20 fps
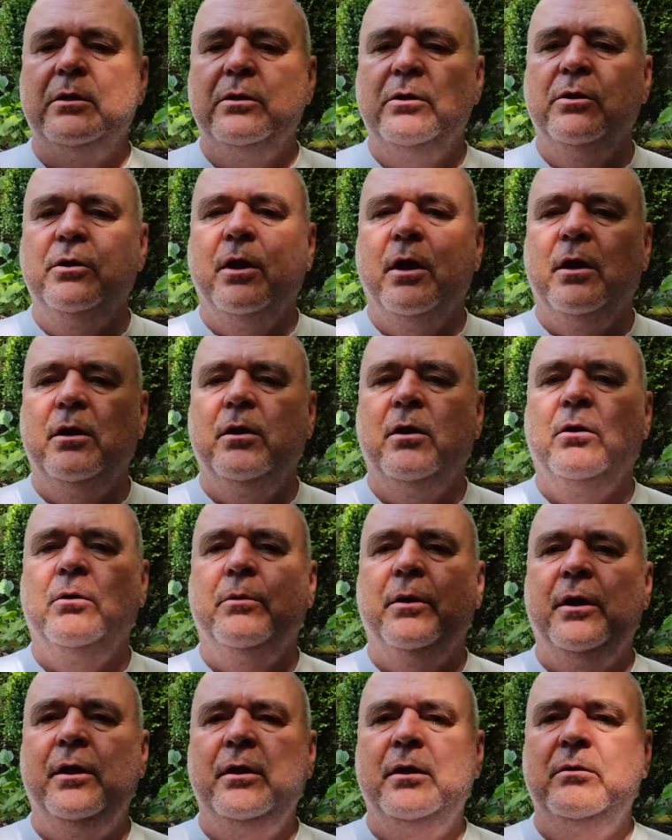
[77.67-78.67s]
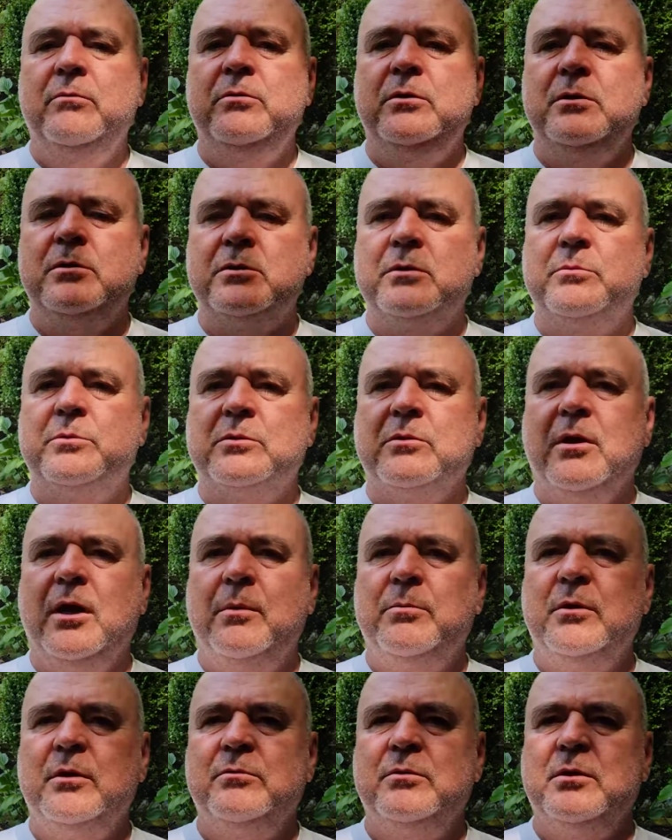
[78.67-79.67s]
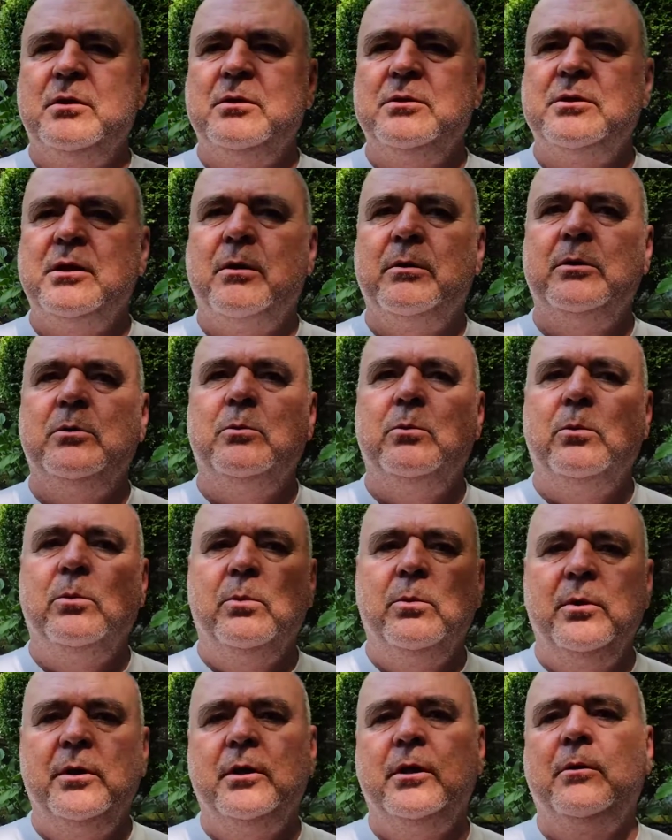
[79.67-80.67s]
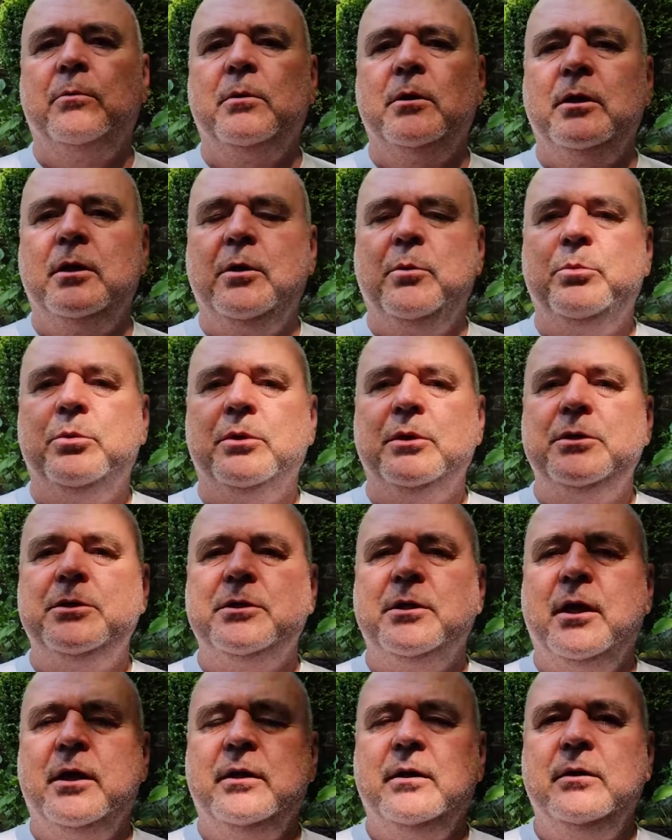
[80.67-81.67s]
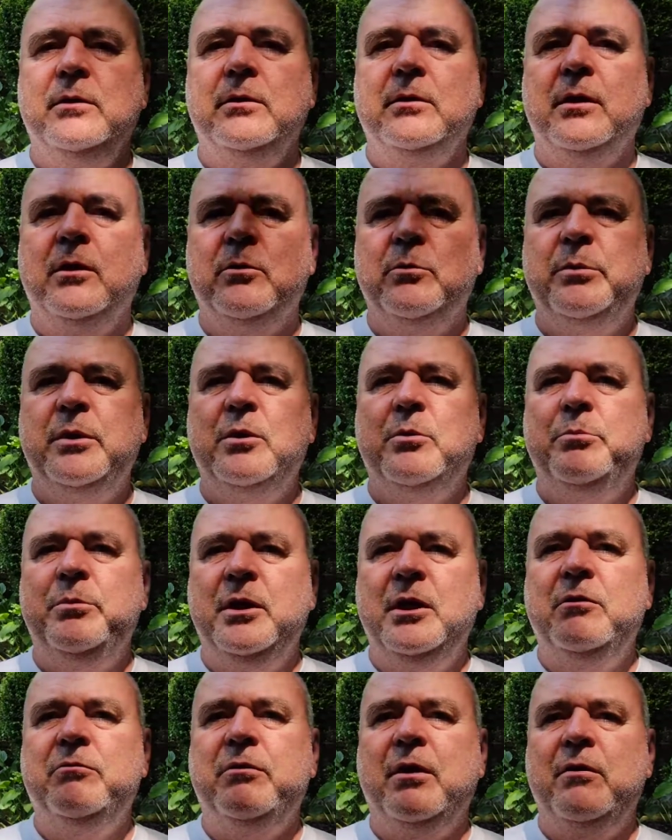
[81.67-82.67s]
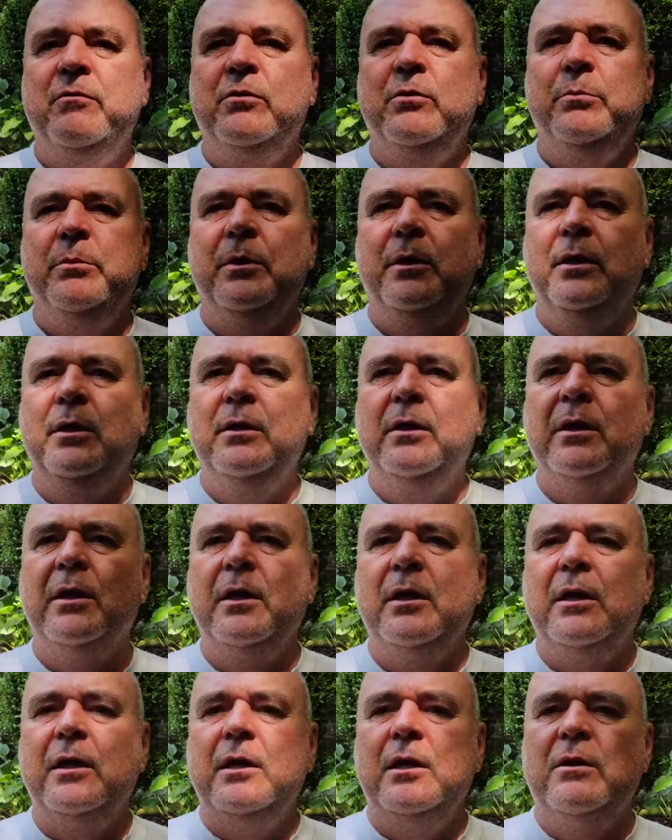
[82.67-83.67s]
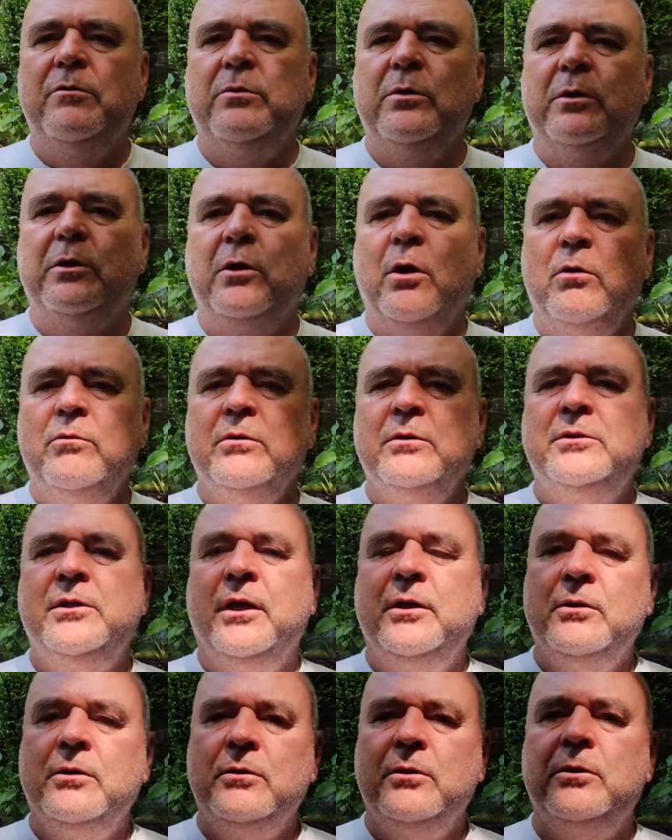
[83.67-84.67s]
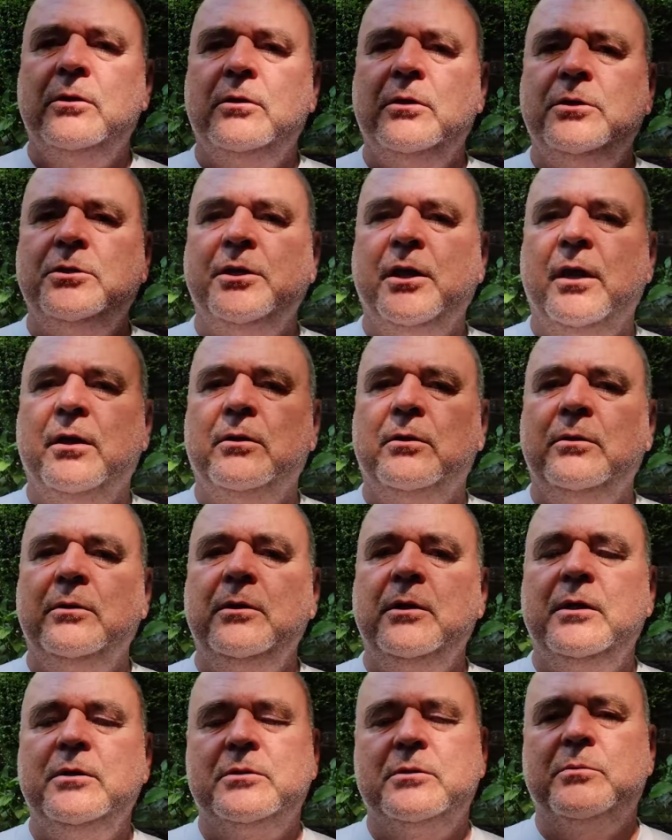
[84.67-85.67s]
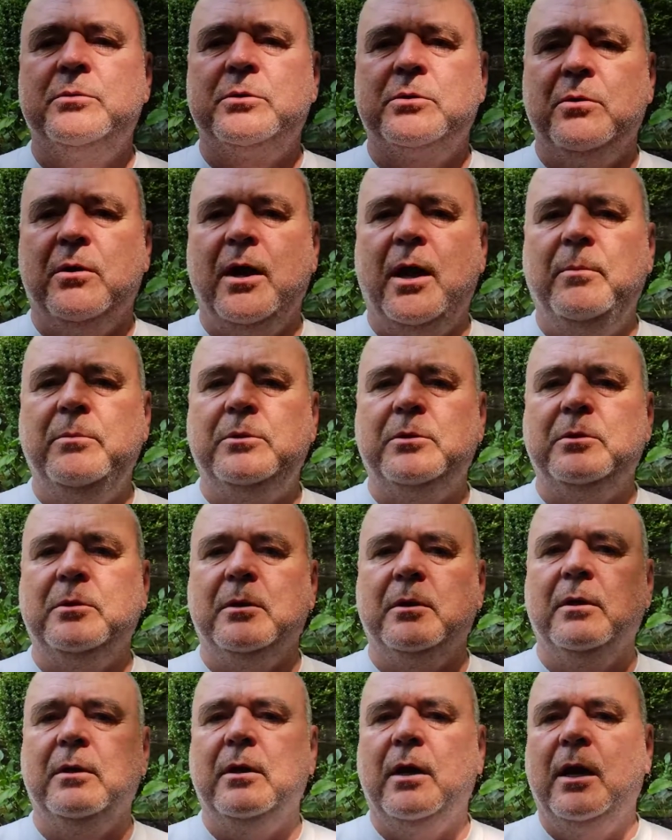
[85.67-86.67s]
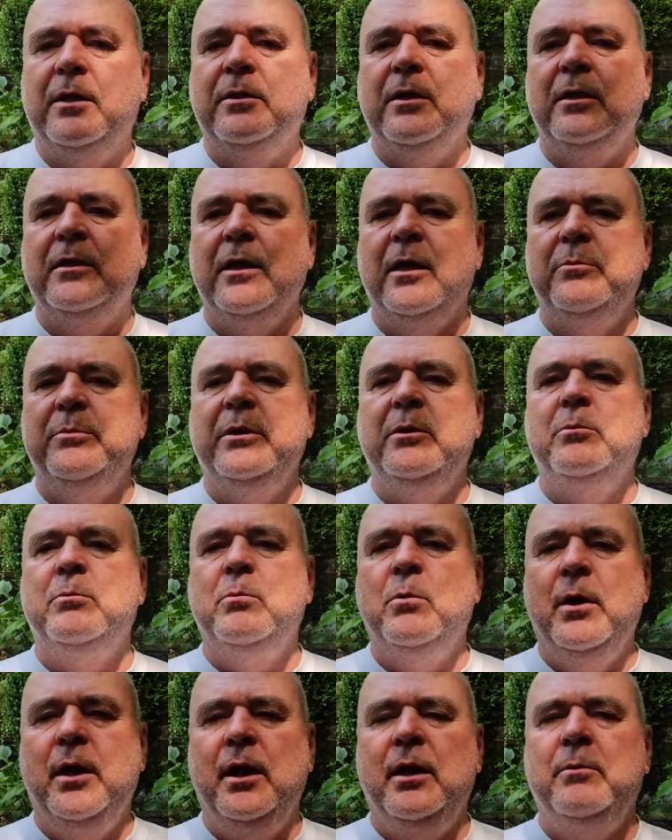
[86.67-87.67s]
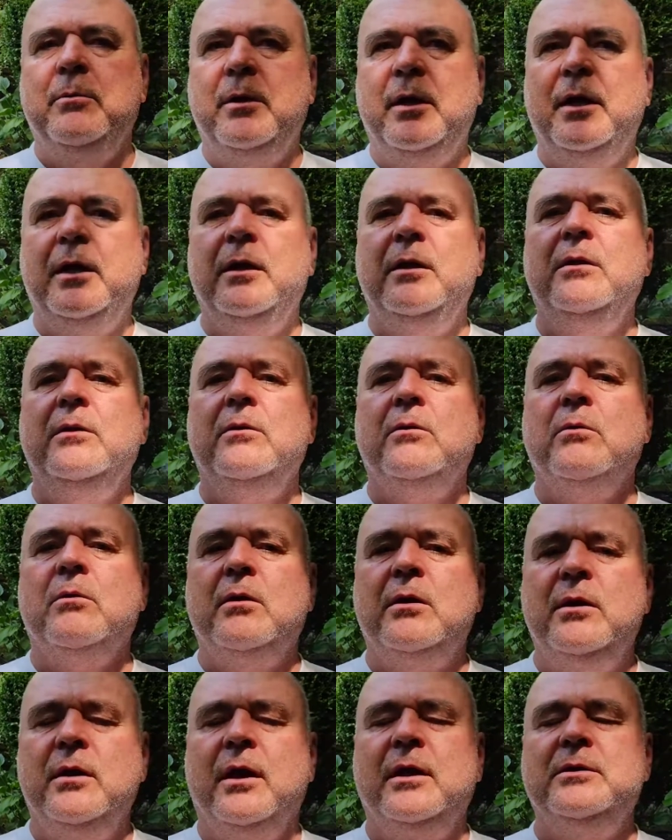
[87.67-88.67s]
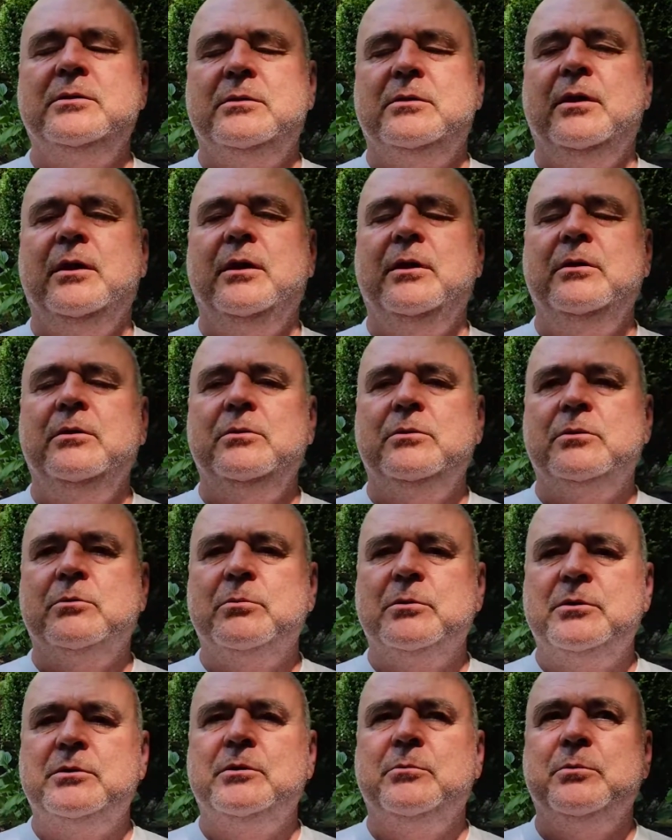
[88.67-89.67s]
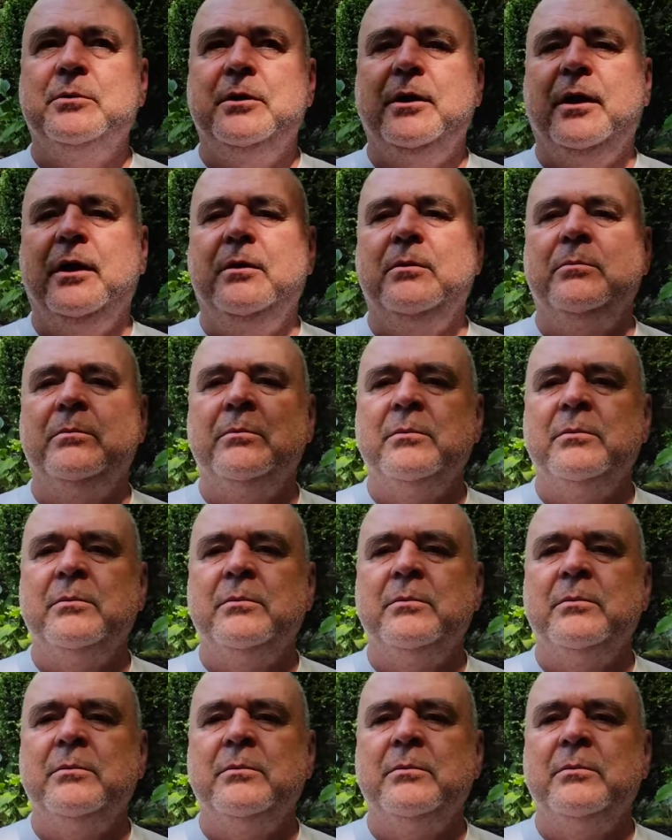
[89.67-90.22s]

you're not already a subscriber of hers, I would really, really appreciate it. It would be a big favor to me if you go over, take a look at her channel, and subscribe to her. I think that'd be way, way nice thing to reciprocate.